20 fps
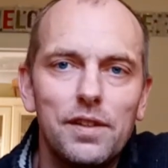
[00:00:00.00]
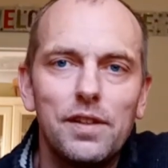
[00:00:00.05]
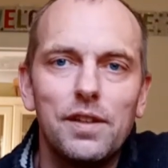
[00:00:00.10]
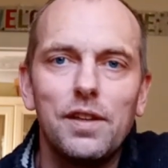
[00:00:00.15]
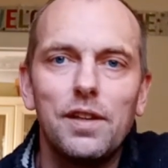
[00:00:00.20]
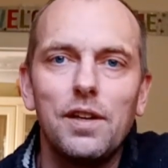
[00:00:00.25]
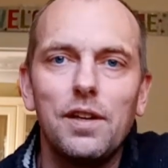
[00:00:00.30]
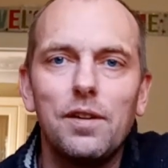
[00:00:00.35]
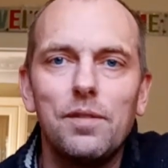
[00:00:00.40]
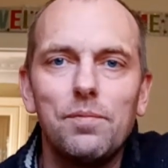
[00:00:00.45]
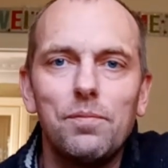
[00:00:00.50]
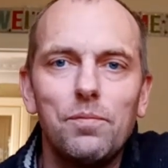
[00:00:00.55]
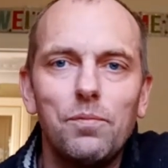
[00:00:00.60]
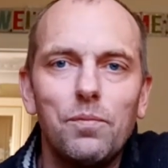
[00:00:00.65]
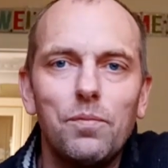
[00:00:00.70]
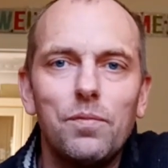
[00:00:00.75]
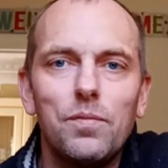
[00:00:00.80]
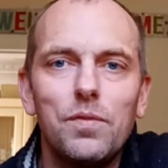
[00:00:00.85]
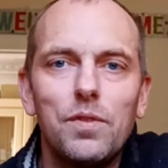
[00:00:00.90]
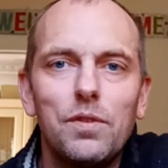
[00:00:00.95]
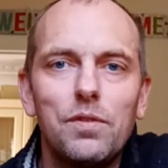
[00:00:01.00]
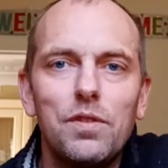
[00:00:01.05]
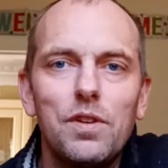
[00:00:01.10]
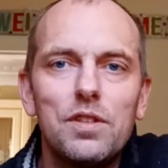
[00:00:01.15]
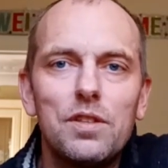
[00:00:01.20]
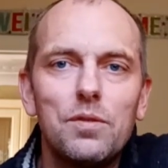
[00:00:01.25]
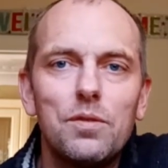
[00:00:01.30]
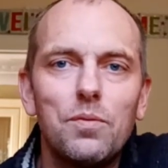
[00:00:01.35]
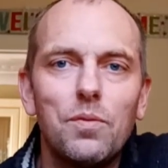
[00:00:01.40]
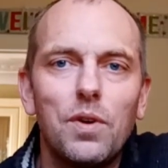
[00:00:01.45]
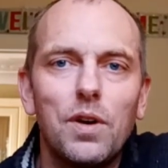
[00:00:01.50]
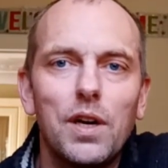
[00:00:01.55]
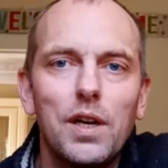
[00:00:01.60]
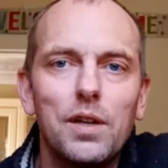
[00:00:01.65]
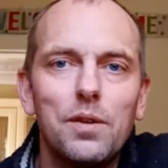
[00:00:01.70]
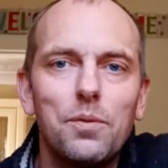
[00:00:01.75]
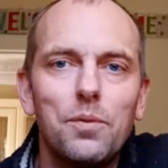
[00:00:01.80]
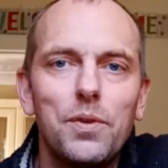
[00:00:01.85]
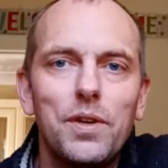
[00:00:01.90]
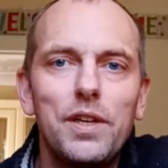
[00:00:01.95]
The reason why
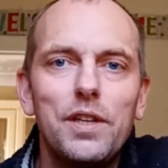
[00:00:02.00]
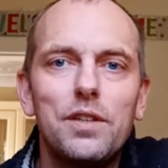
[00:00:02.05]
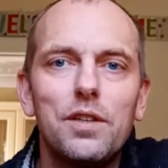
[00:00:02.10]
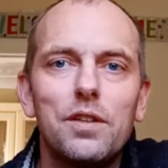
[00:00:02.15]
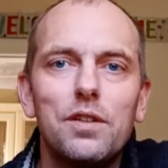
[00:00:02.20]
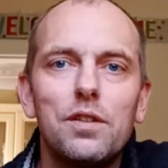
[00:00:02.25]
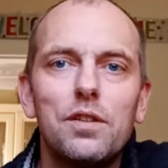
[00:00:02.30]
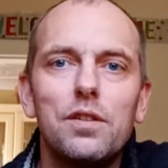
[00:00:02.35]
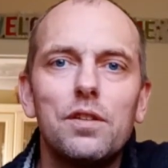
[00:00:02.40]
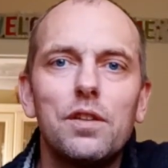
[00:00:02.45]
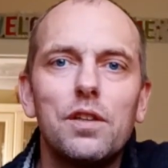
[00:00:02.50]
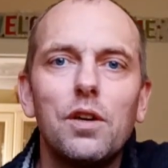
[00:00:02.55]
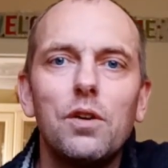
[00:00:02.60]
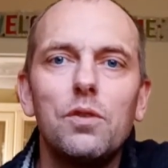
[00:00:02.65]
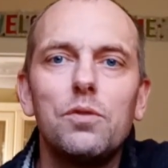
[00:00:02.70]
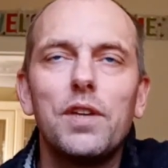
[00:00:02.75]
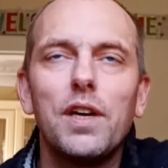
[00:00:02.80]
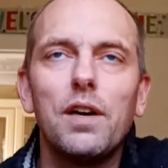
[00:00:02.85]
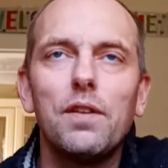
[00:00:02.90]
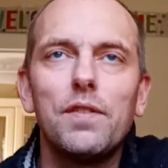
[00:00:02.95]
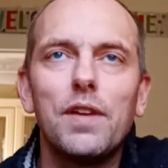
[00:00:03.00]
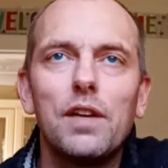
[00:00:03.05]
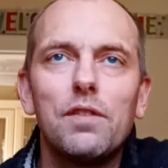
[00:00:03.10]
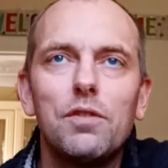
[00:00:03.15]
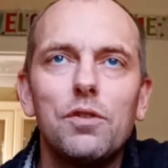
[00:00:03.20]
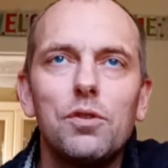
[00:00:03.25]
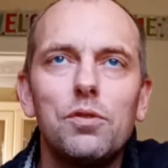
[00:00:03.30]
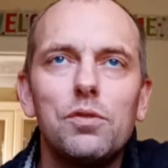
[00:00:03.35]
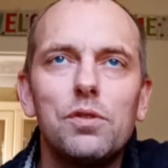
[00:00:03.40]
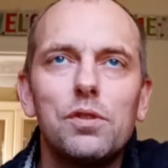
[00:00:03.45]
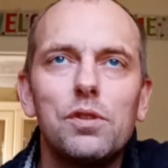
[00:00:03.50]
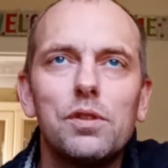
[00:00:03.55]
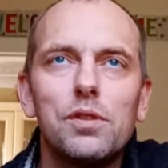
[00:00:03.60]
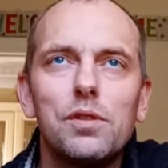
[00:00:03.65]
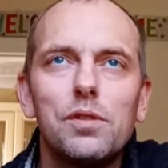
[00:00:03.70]
we didn't go down that route